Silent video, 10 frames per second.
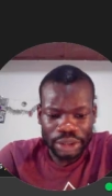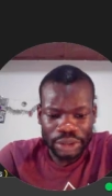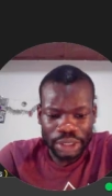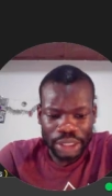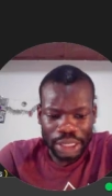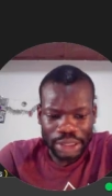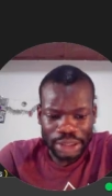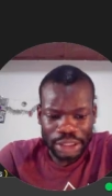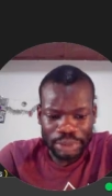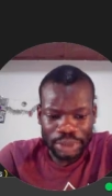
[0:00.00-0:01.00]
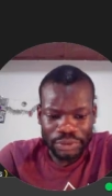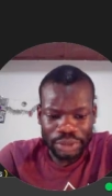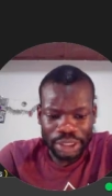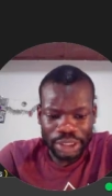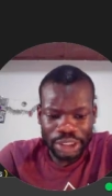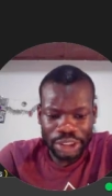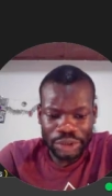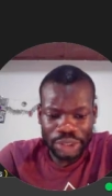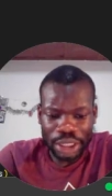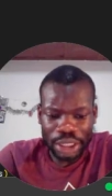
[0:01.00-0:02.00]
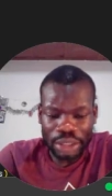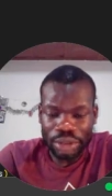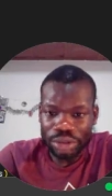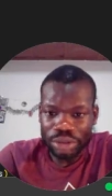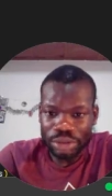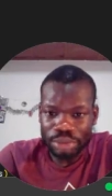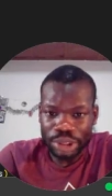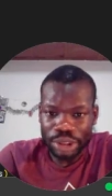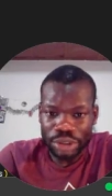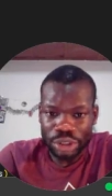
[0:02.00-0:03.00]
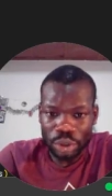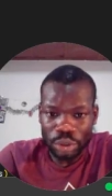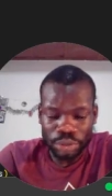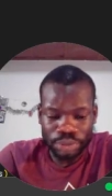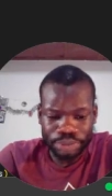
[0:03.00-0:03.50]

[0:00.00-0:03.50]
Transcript: to analyze the sentiment of the latest news headline based on the score.